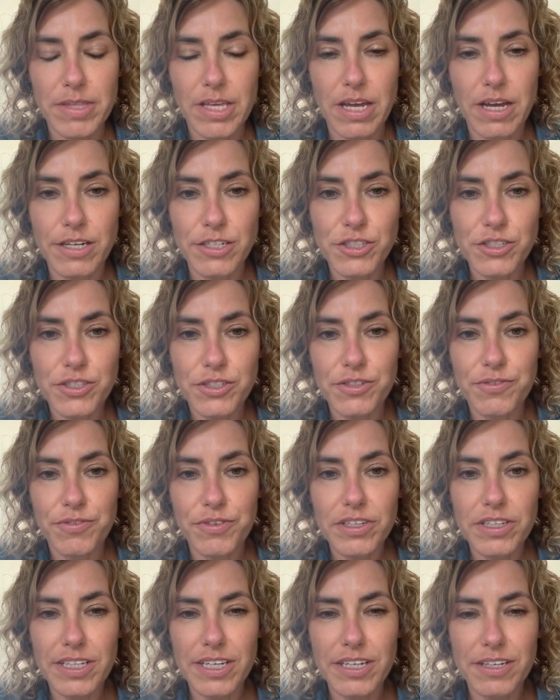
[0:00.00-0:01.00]
I just
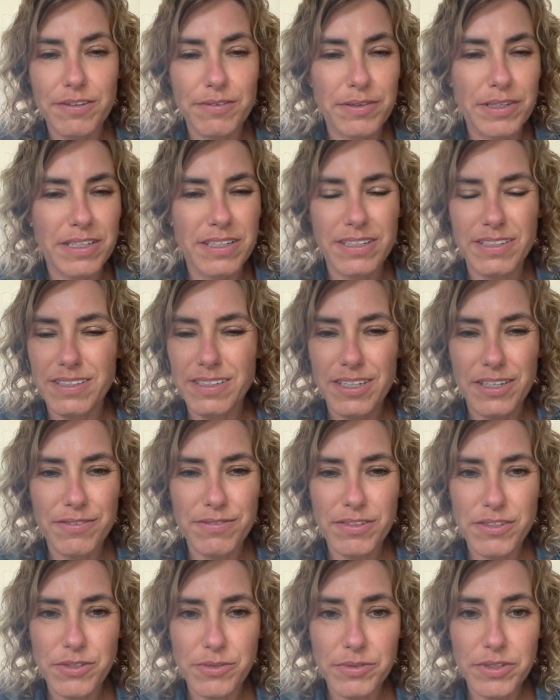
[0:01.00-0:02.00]
feel like none of
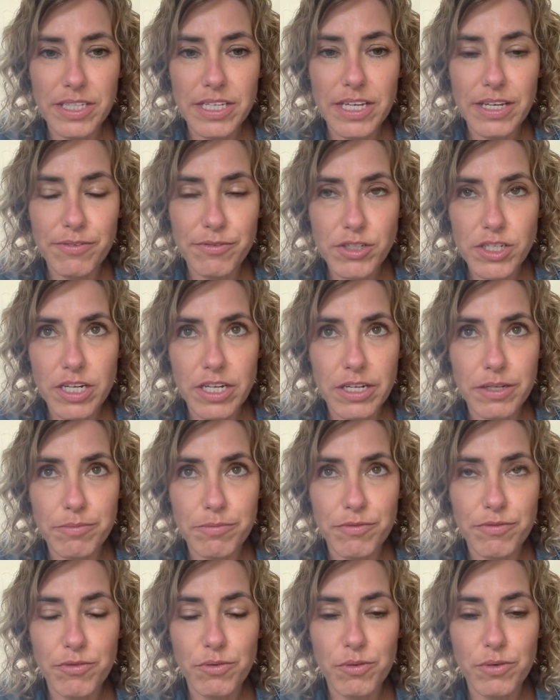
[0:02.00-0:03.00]
us really have
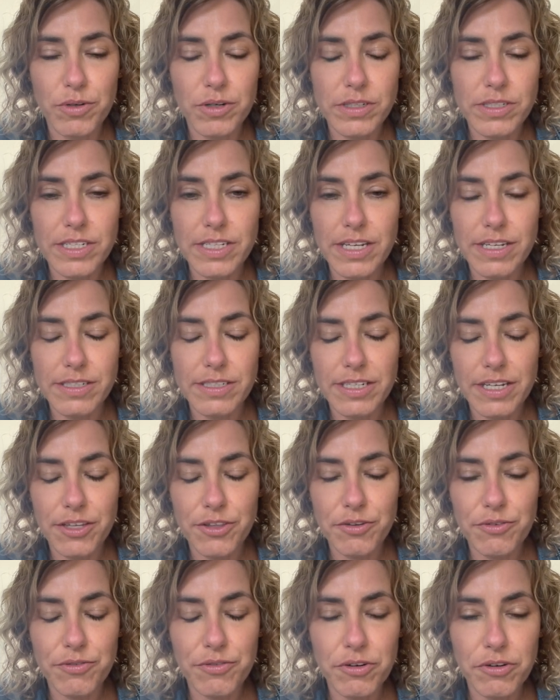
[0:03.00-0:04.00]
time to get
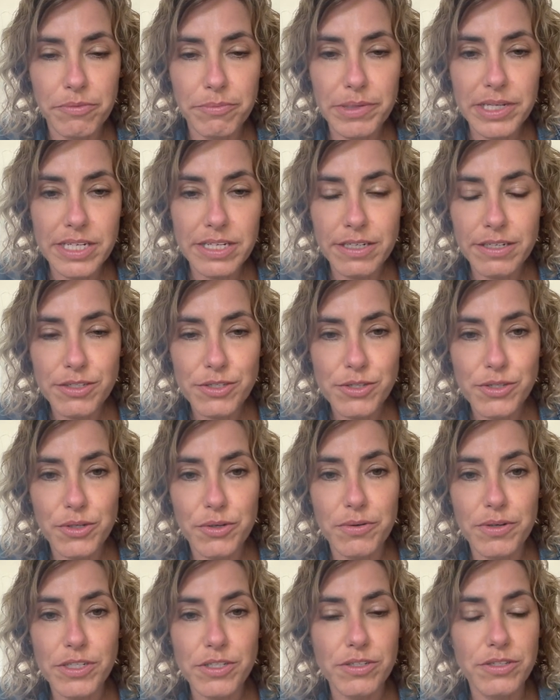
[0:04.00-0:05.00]
together for a meeting.
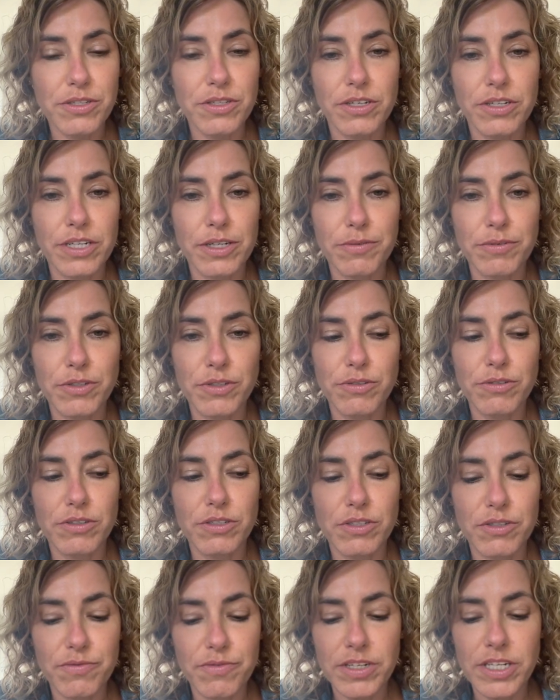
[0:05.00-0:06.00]
So I just thought I would do
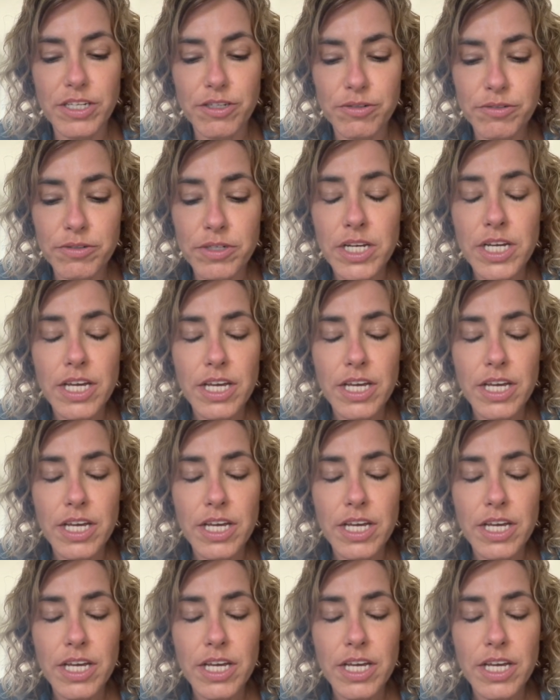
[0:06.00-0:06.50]
this video